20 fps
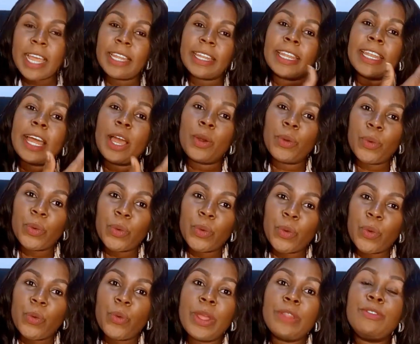Now,
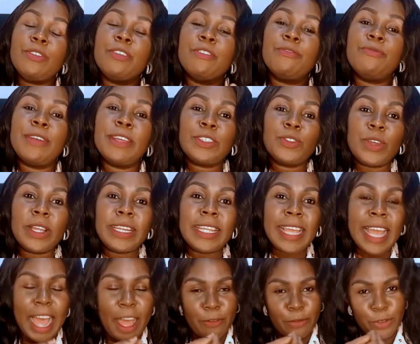when you
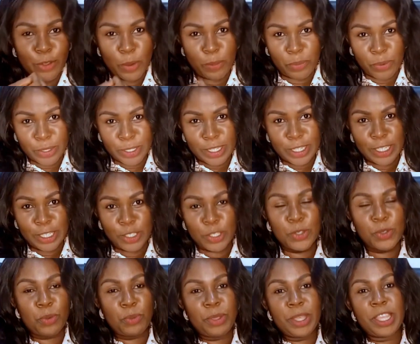eventually have the
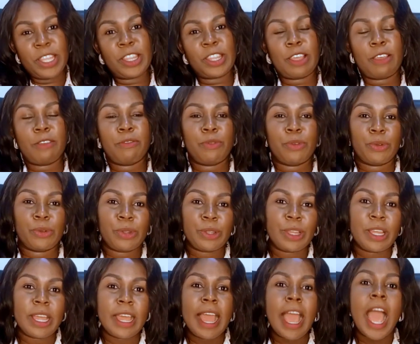opportunity to be
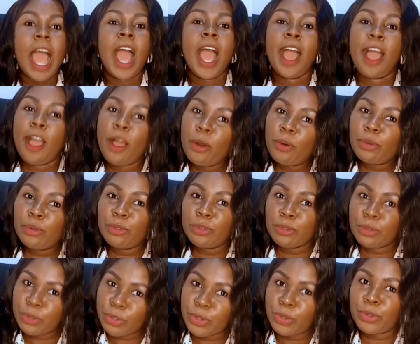interviewed,
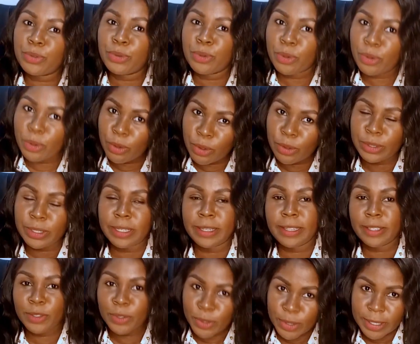how do you coordinate